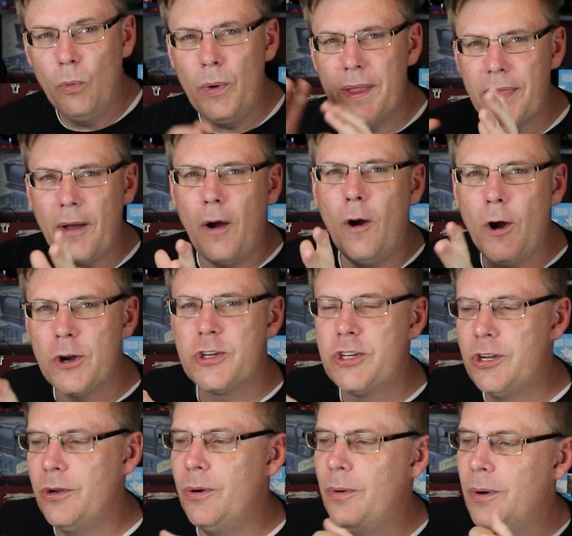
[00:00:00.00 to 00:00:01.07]
With
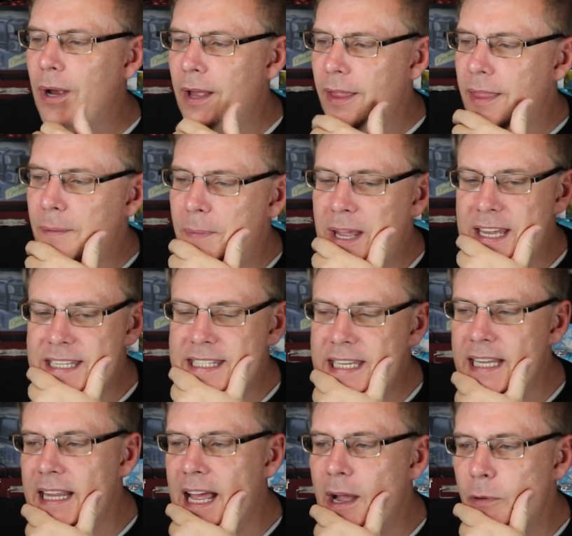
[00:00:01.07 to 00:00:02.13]
R2, the biggest
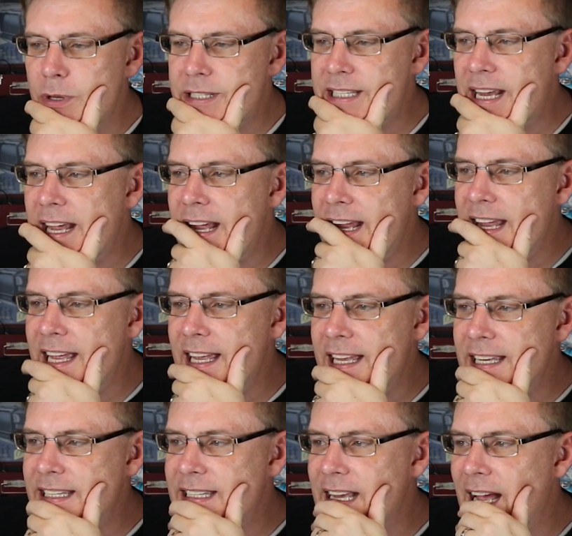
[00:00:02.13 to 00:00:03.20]
thing that I would say
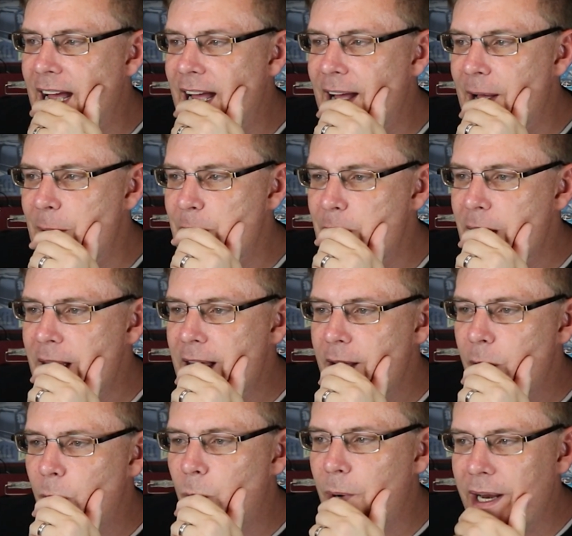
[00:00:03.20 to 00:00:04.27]
is
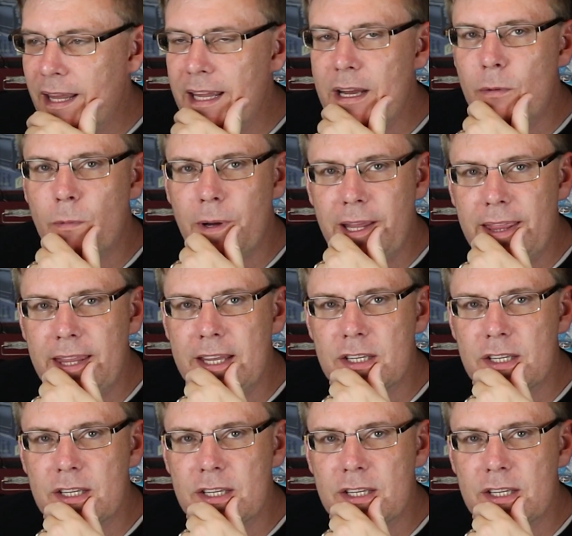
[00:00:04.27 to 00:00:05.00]
really read the